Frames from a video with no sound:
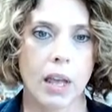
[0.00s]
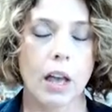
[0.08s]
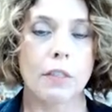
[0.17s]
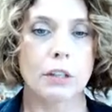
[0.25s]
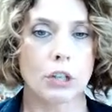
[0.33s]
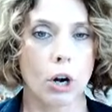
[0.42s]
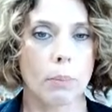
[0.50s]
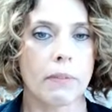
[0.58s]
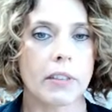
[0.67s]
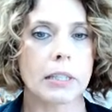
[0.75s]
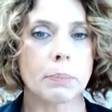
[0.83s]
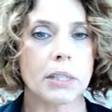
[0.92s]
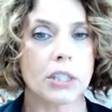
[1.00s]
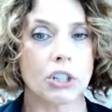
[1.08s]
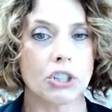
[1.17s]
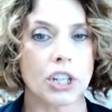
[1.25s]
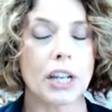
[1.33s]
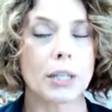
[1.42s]
The term of this
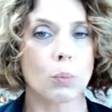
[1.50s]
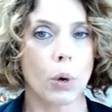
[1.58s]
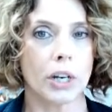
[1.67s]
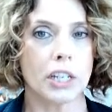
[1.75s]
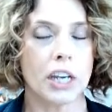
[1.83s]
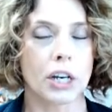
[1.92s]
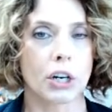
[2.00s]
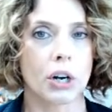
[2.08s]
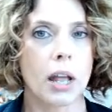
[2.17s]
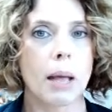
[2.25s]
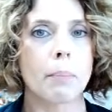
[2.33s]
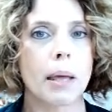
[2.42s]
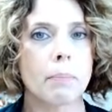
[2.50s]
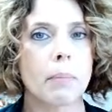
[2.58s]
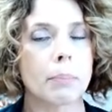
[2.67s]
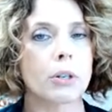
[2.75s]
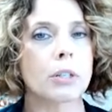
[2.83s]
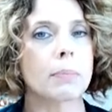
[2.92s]
position is 1 year, but
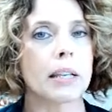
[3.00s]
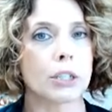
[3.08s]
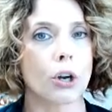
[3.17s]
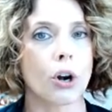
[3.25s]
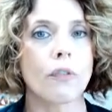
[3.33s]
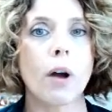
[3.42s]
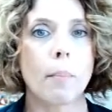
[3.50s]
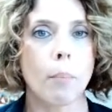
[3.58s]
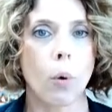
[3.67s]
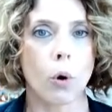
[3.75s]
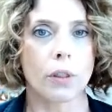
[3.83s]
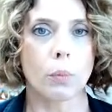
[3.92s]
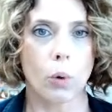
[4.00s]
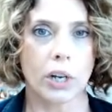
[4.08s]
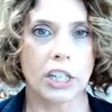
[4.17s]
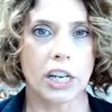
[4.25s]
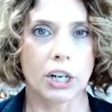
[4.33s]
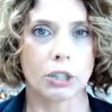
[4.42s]
members may serve more than 1
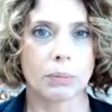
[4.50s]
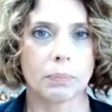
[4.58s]
year.